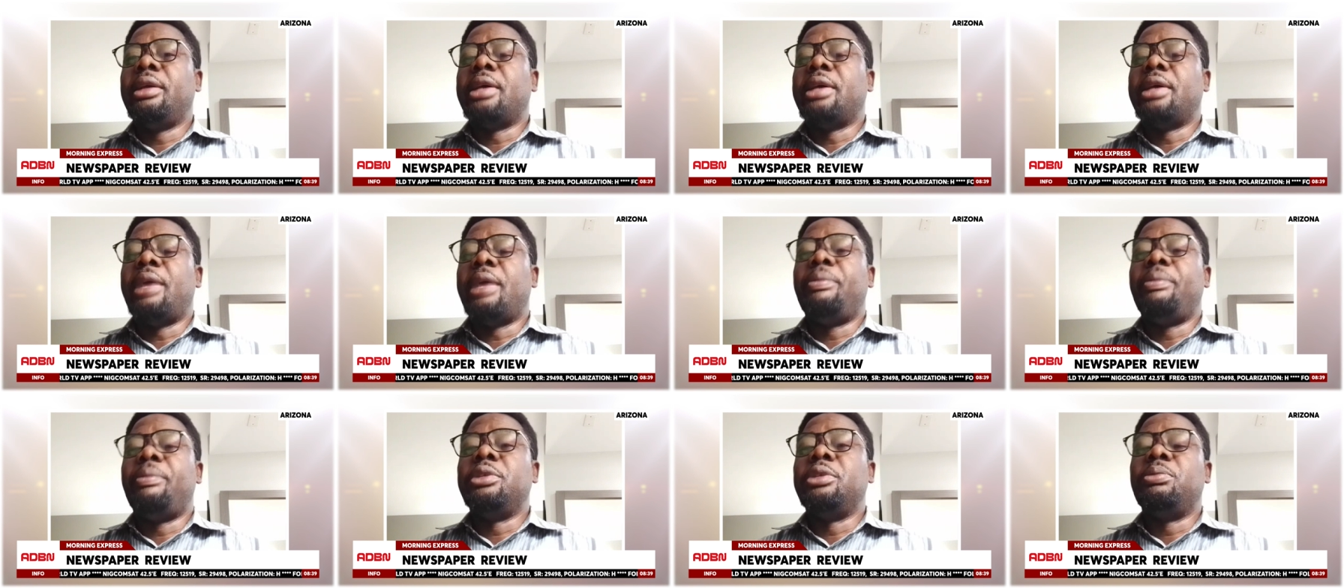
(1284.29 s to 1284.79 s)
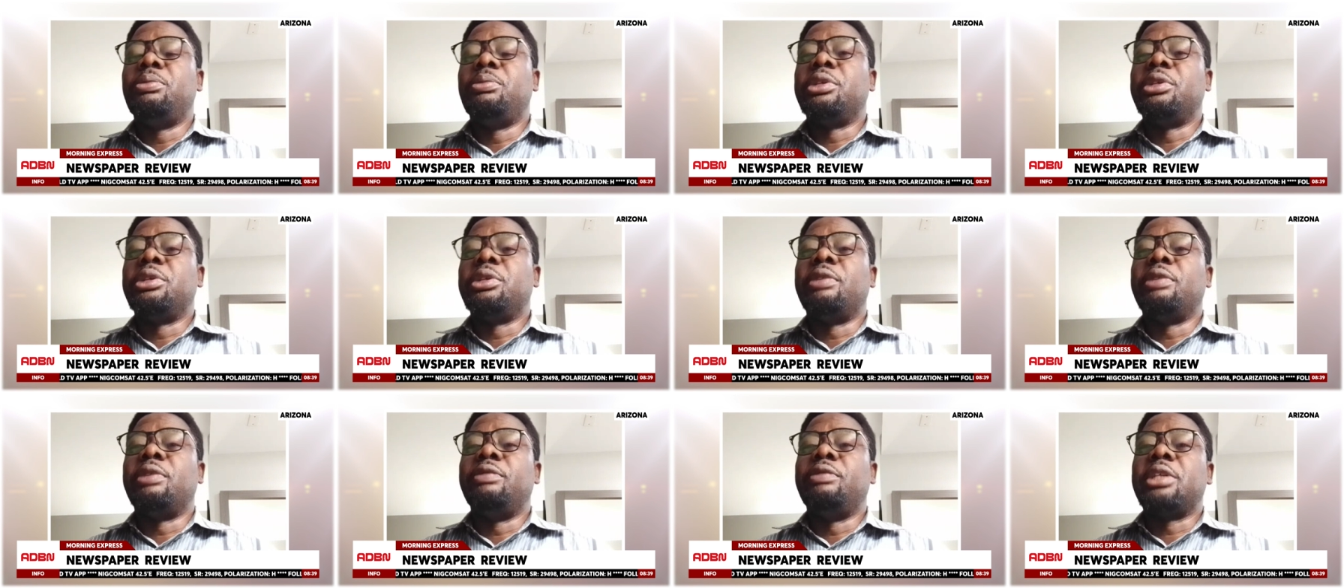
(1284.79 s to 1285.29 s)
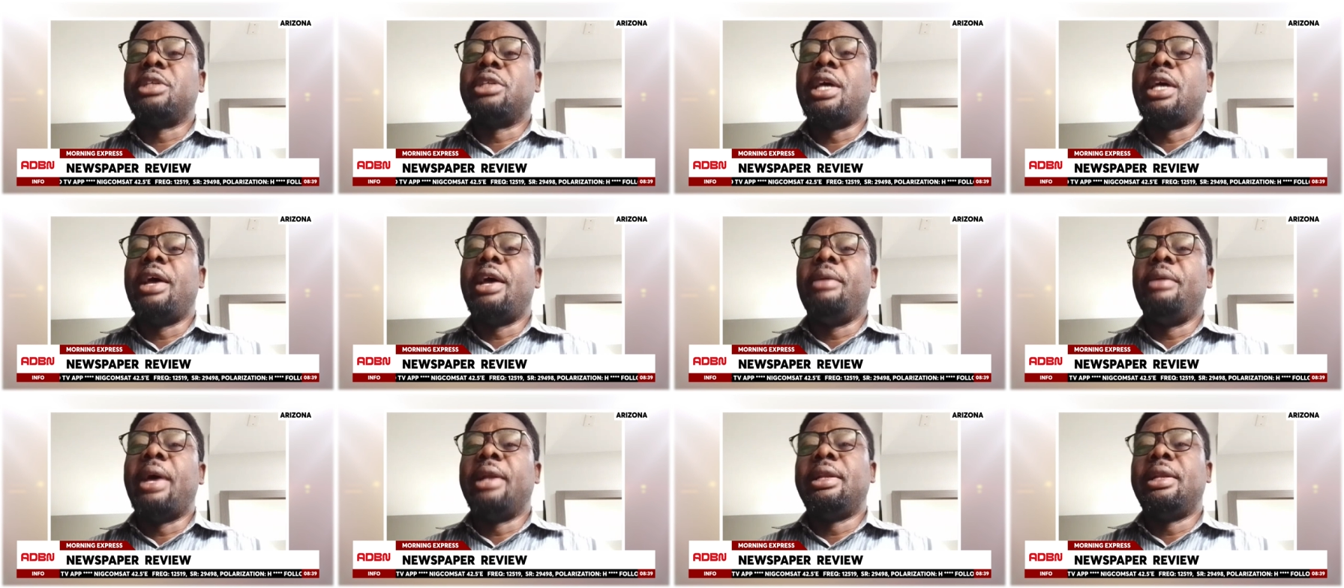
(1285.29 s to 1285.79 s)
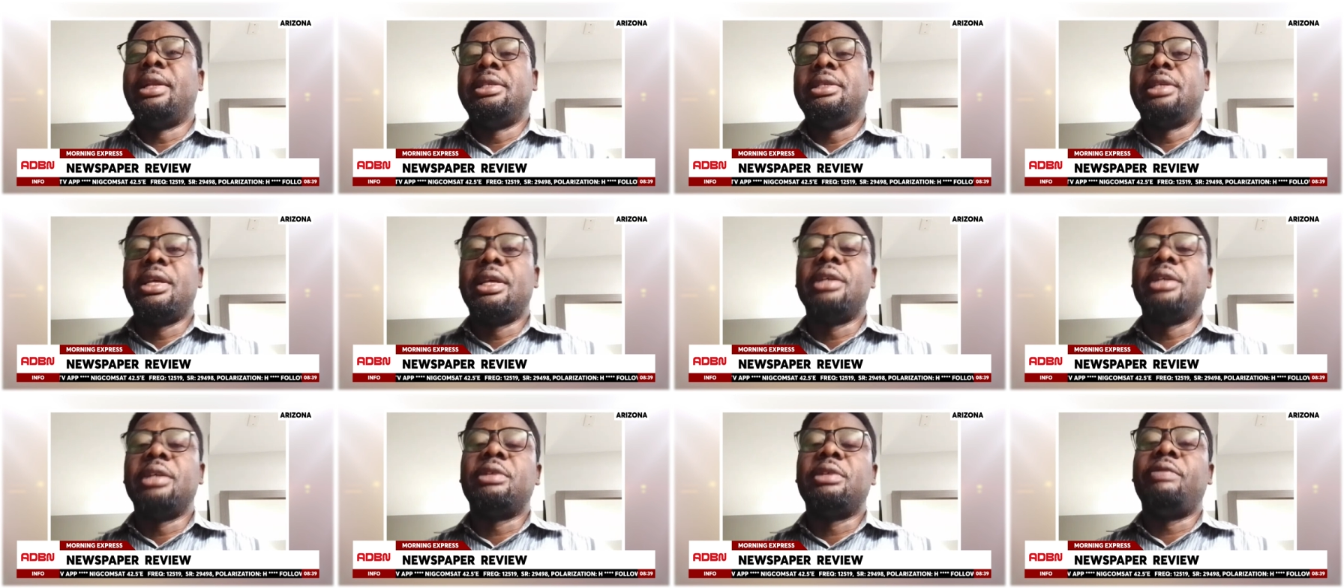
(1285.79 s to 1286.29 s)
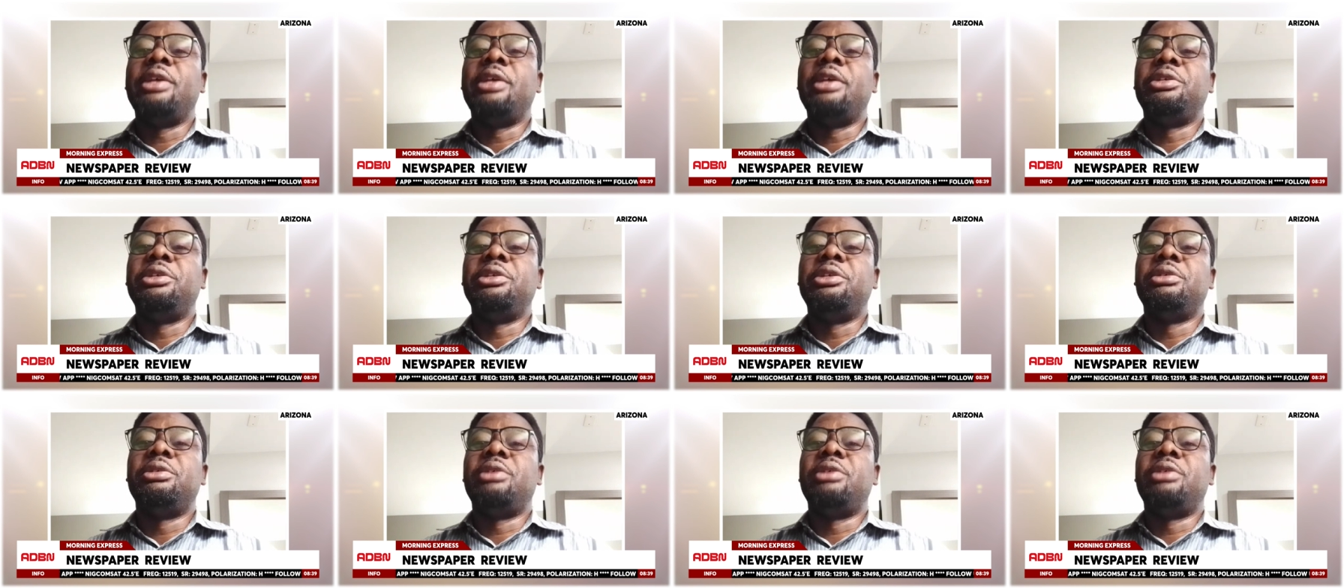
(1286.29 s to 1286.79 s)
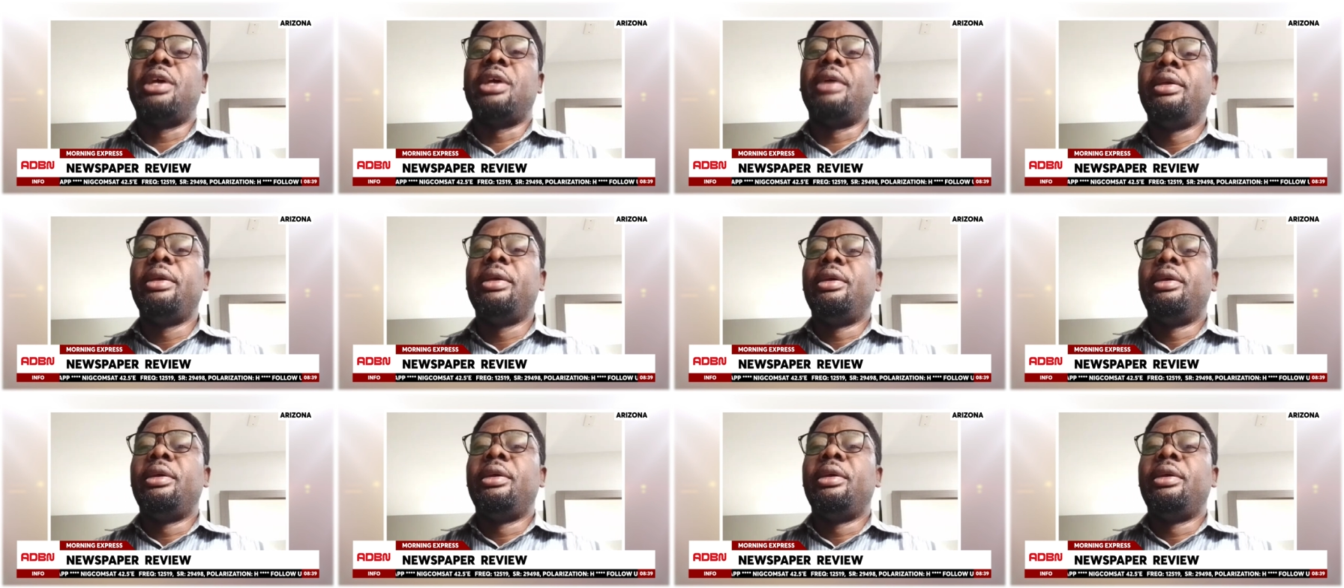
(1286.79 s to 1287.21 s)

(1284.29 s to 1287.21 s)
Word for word: It happens most of the time. And that is the case of Nigeria.